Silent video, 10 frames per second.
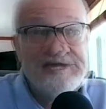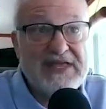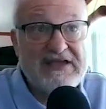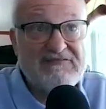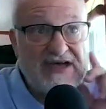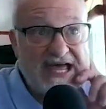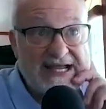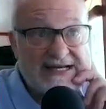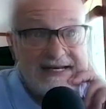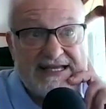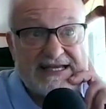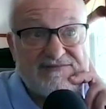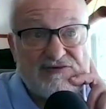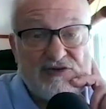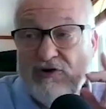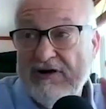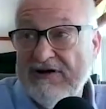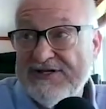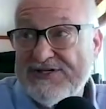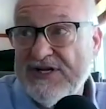In fact, Nick, if you
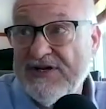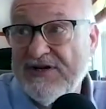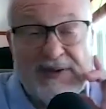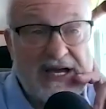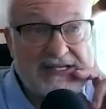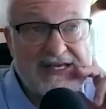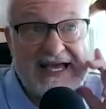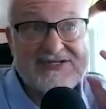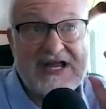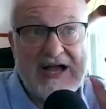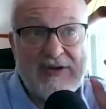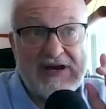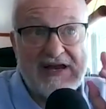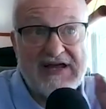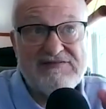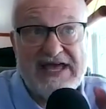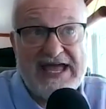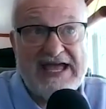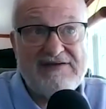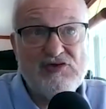are listening to the podcast, I would love to
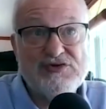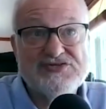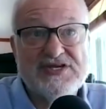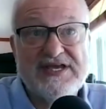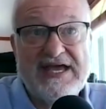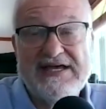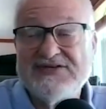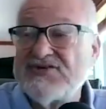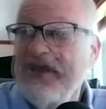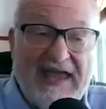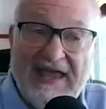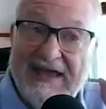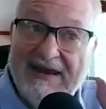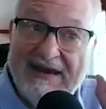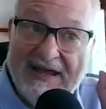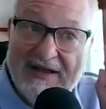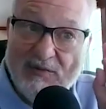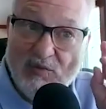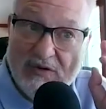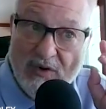have you as a guest
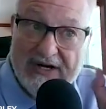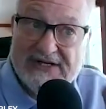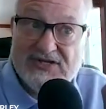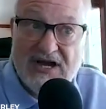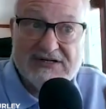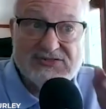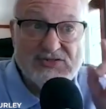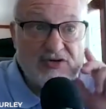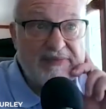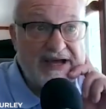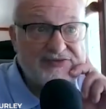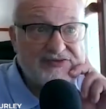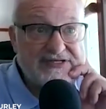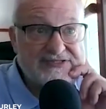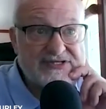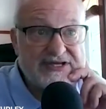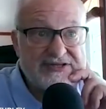and would want to talk to you about this.